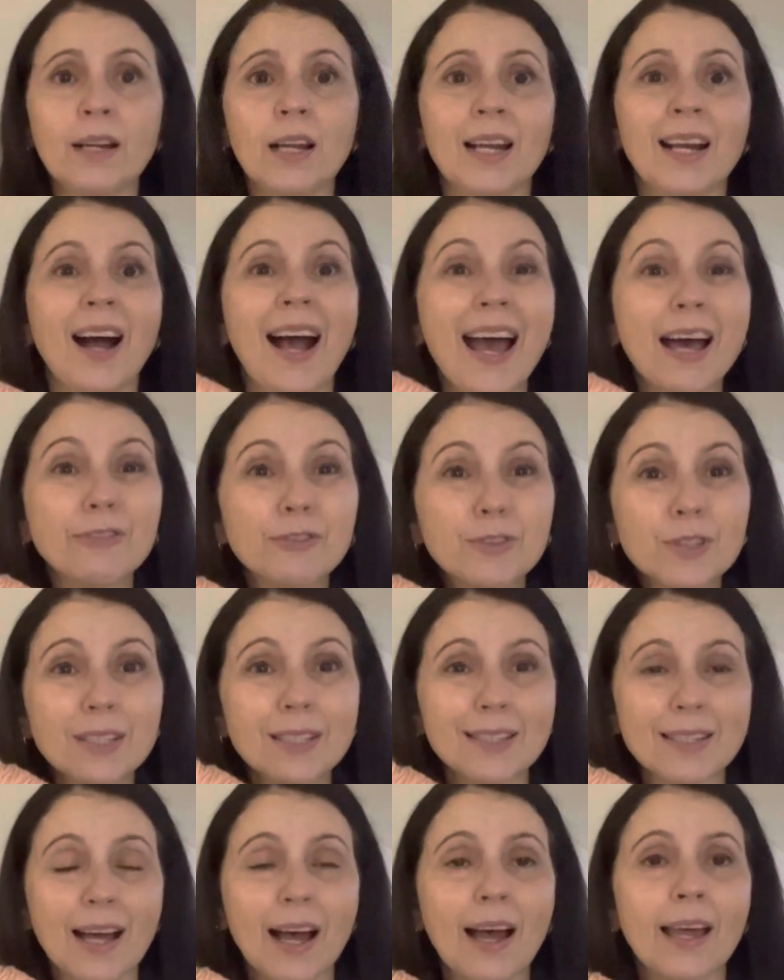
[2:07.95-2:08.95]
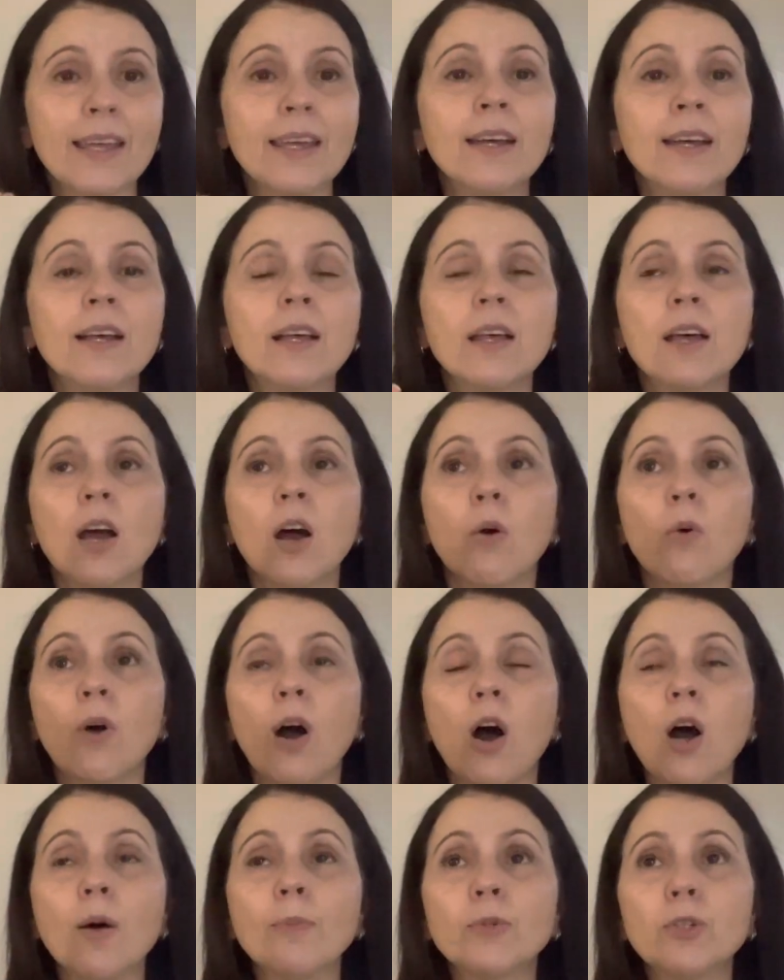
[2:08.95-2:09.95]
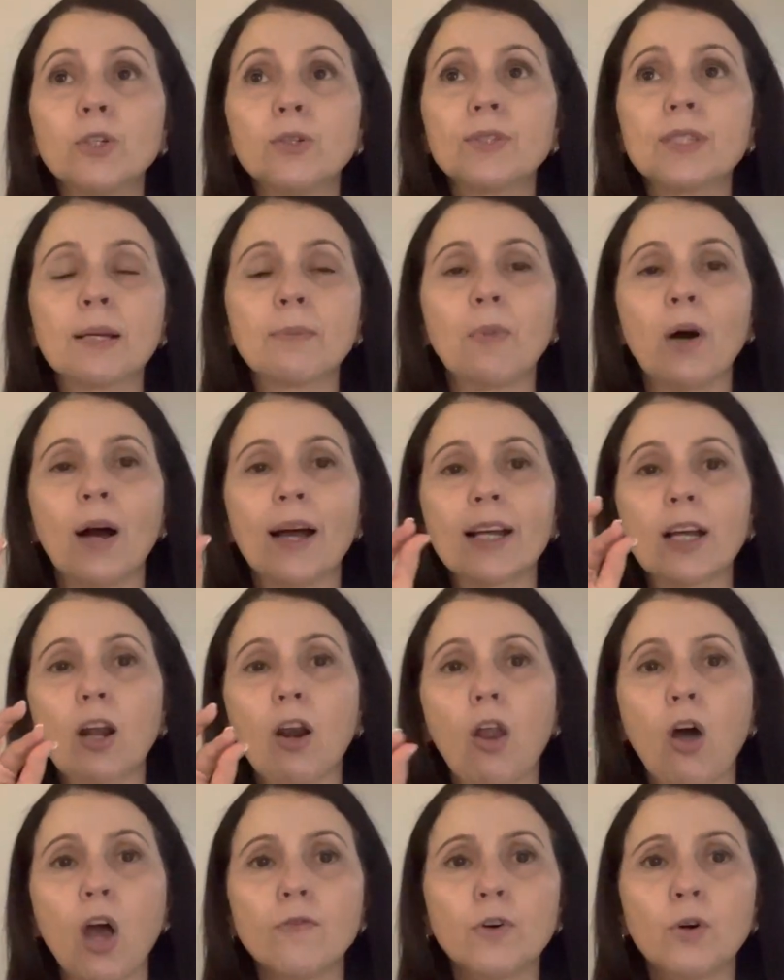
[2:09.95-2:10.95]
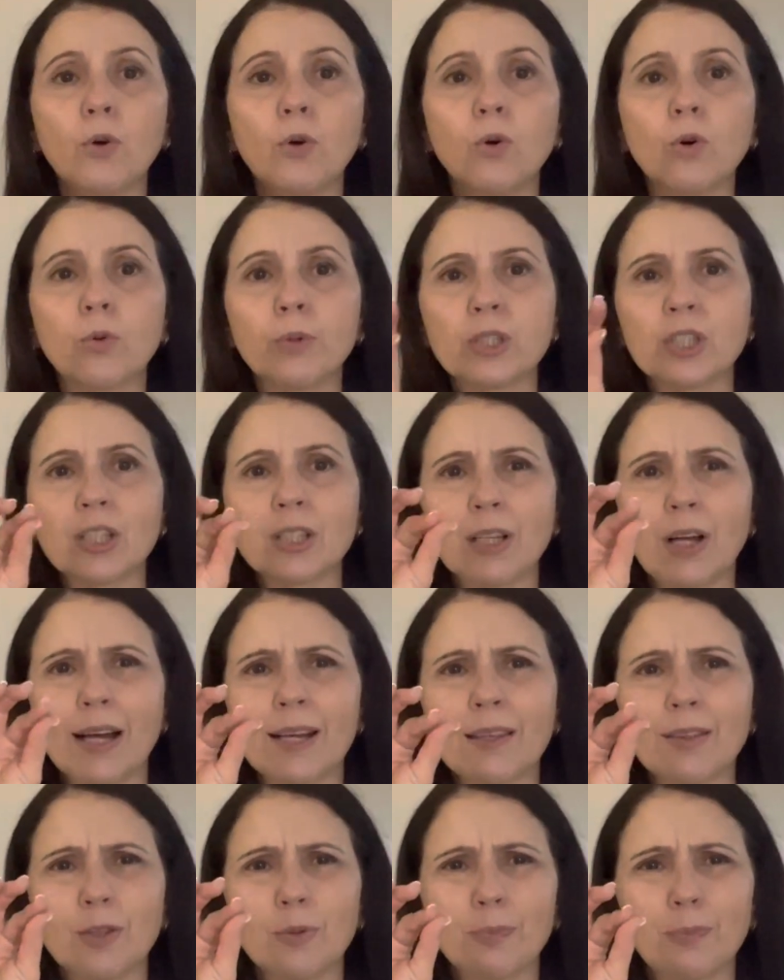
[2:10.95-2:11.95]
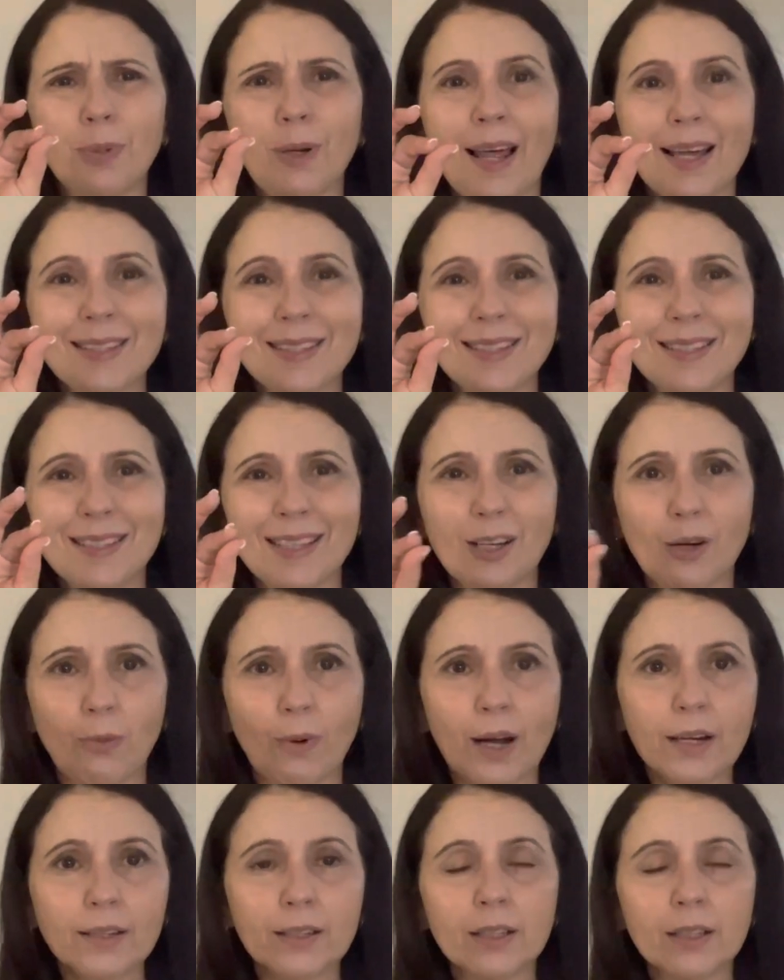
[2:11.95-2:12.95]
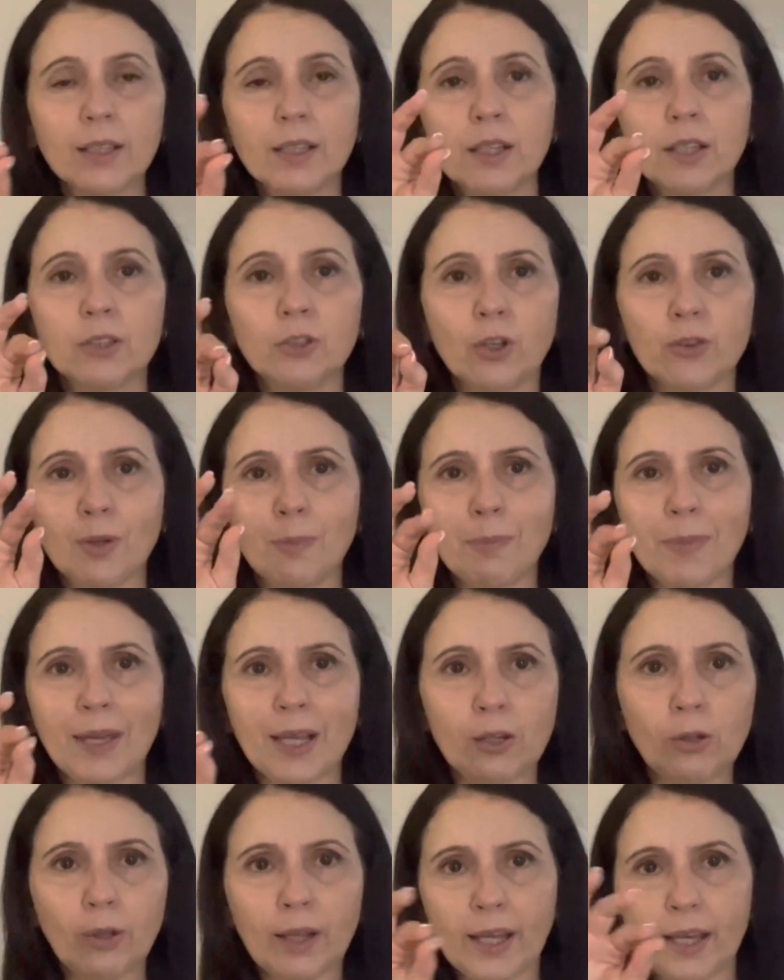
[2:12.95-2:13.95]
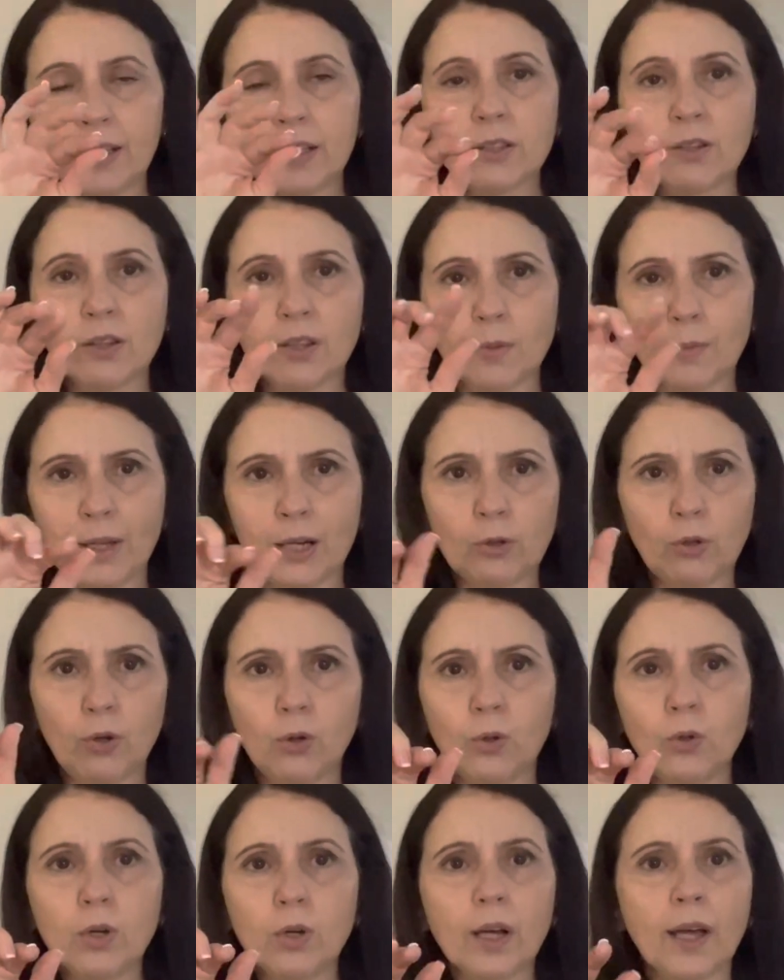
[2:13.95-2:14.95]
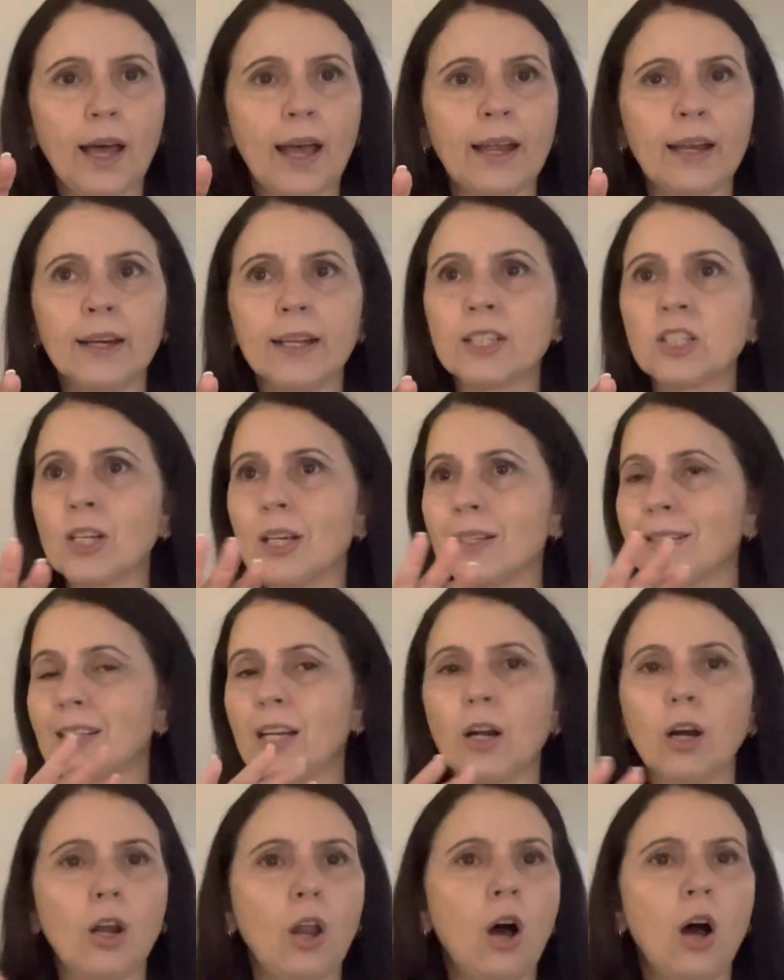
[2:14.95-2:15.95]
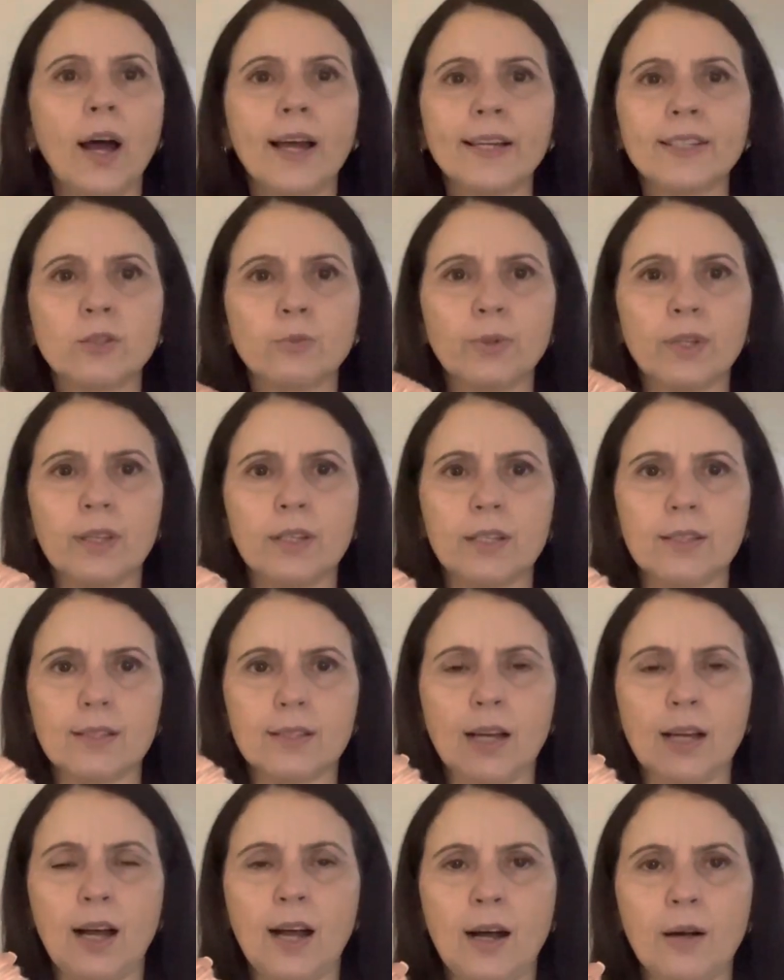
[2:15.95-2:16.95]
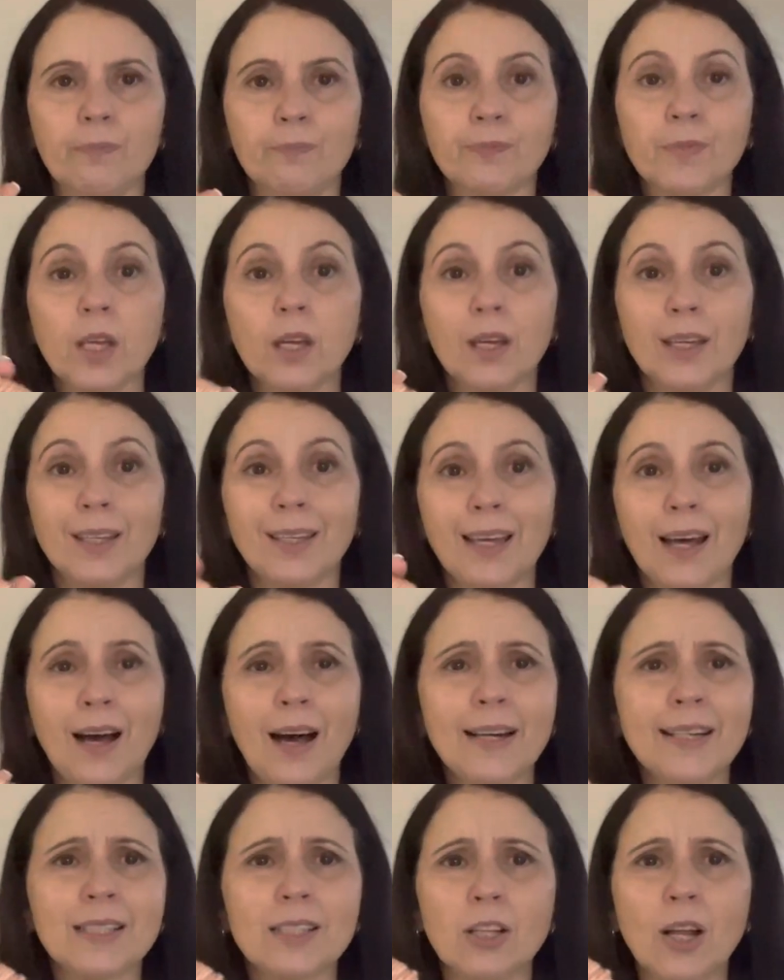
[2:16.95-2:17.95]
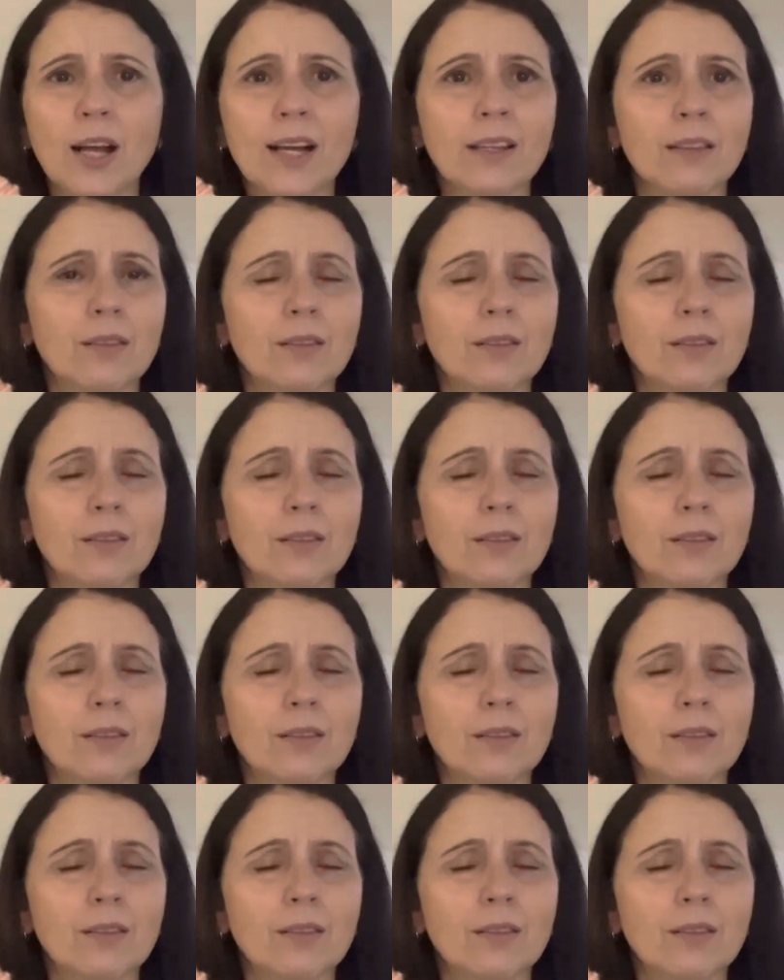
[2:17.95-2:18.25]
And I have to say, I'm using my clover hook, which is like the plastic one, not the metal end, the metal hook, and it just glides with this yarn. It's like